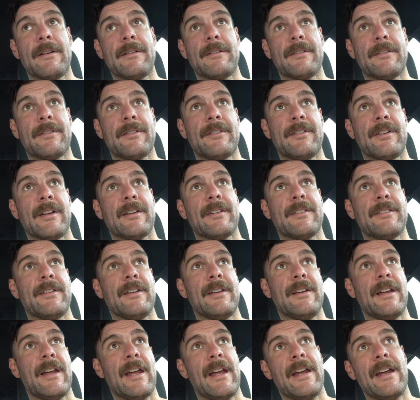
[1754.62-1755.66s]

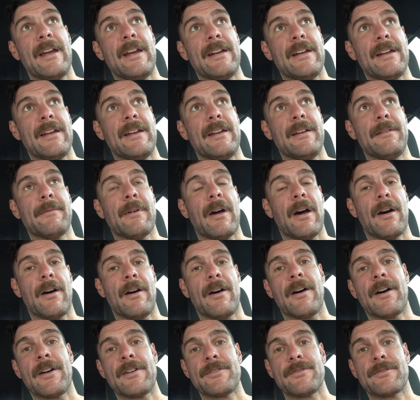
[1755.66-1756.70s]
60, 80,
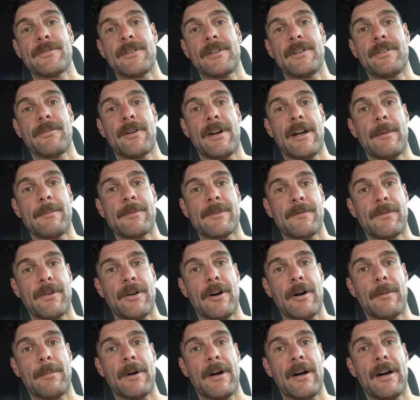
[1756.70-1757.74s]
100 grams of
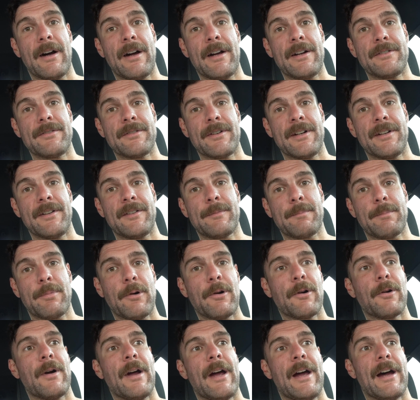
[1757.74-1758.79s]
carbohydrates
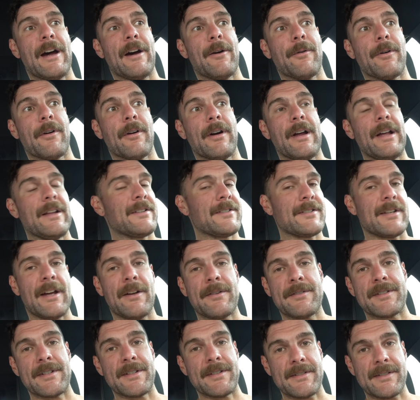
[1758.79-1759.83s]
per hour. It
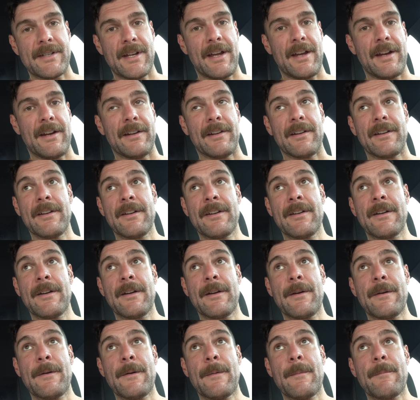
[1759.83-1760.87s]
sounds insane.
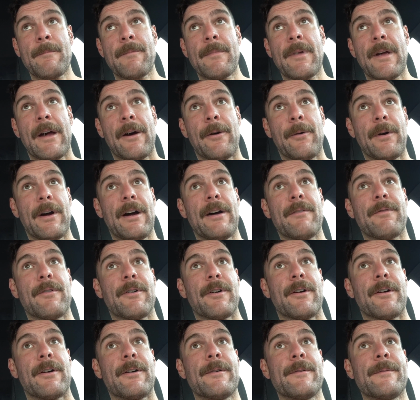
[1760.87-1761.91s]

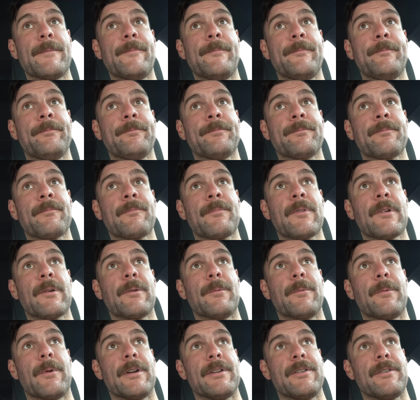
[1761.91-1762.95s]
However,
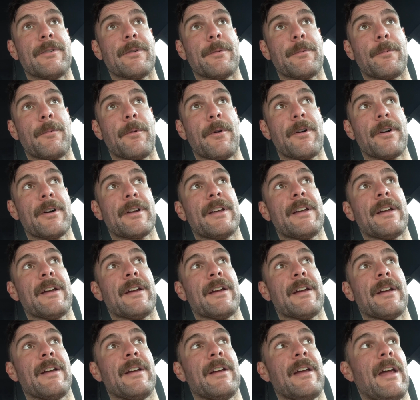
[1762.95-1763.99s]
when you're
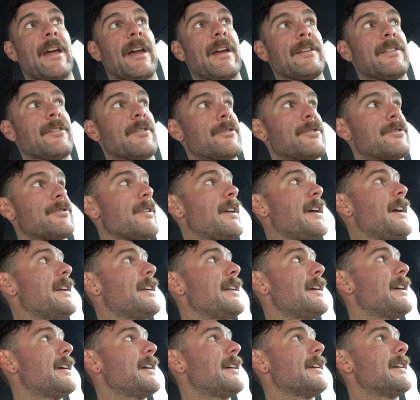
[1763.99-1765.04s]
working and you're
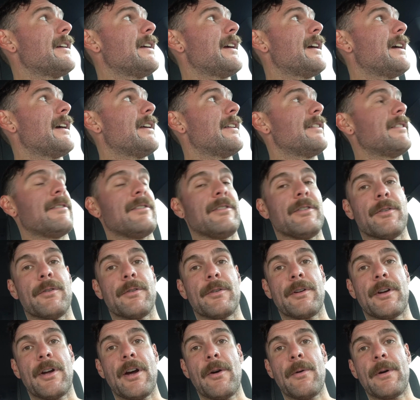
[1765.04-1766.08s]
training and you're
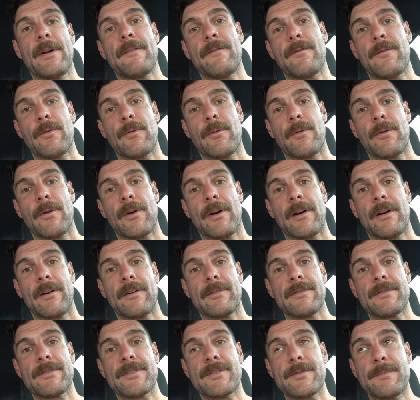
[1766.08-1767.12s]
going
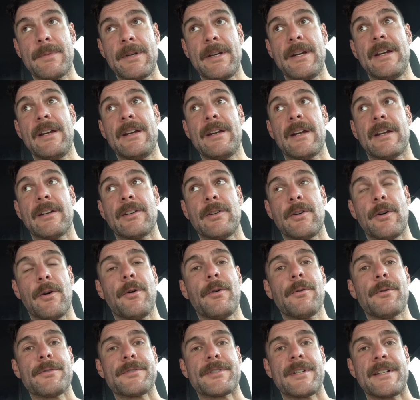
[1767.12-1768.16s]
for speed and
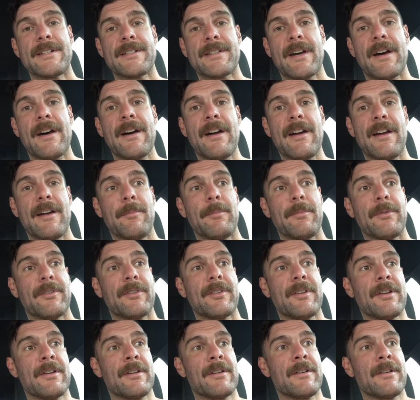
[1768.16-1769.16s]
goals and times,